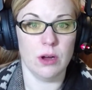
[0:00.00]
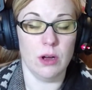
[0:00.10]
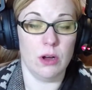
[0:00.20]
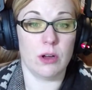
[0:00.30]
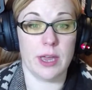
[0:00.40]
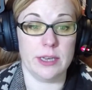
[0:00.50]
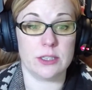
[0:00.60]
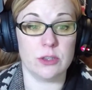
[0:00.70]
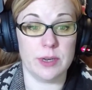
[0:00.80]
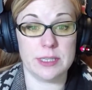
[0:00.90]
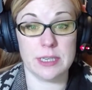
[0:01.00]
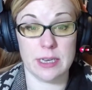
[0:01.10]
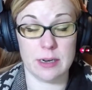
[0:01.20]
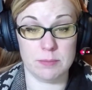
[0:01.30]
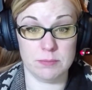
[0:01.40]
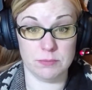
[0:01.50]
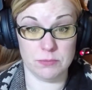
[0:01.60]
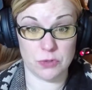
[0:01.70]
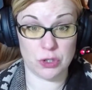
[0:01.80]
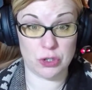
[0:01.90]
Okay, so I stayed up
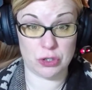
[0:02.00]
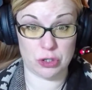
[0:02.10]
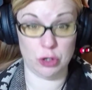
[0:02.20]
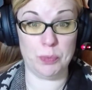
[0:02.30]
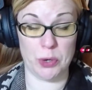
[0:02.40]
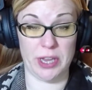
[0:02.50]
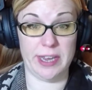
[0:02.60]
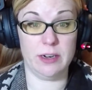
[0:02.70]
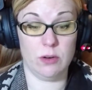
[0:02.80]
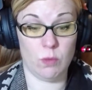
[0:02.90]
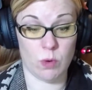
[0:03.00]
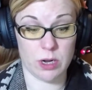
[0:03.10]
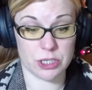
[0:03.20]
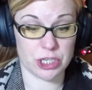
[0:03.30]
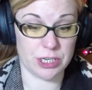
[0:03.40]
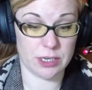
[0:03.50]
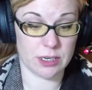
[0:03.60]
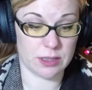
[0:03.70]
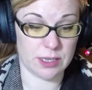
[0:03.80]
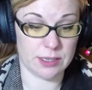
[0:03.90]
super late
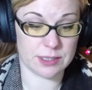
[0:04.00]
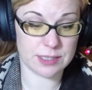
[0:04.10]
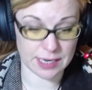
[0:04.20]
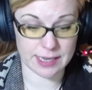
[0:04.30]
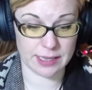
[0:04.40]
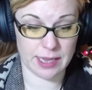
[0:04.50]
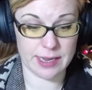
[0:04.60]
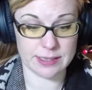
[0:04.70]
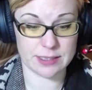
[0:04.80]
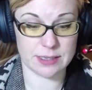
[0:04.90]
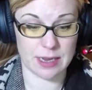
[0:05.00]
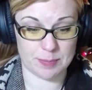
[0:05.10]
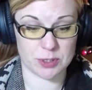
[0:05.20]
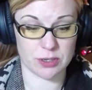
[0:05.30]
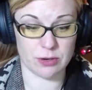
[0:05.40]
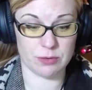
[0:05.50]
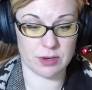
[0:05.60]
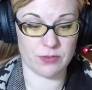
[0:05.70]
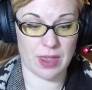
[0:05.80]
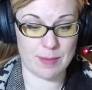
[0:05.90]
watching the second last episode
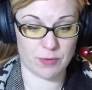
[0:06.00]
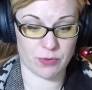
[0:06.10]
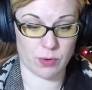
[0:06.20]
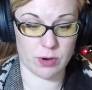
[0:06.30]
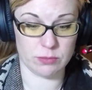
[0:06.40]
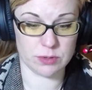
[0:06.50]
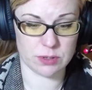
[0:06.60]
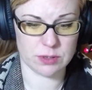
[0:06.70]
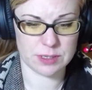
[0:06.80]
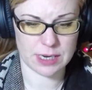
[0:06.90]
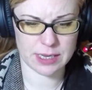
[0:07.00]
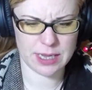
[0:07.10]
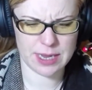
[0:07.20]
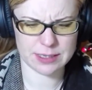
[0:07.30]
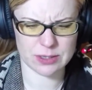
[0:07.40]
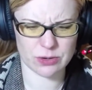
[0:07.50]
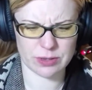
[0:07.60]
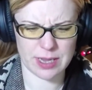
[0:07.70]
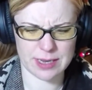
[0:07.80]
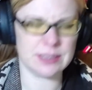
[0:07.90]
of Game of Thrones. Second last?
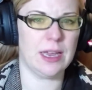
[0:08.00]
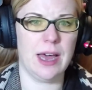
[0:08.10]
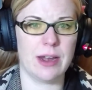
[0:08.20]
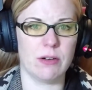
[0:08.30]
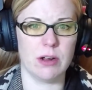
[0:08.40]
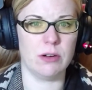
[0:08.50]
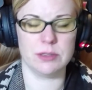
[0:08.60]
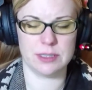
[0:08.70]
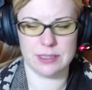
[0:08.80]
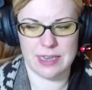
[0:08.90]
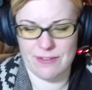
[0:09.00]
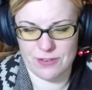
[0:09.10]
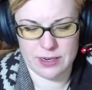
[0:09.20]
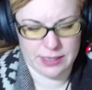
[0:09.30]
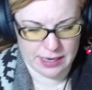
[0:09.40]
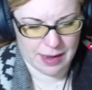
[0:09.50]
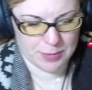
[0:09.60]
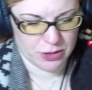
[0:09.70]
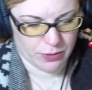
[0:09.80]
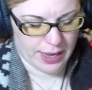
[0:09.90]
Third last? I don't know. It's definitely
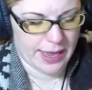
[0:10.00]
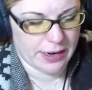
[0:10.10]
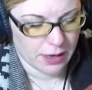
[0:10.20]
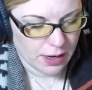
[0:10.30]
coming to a head.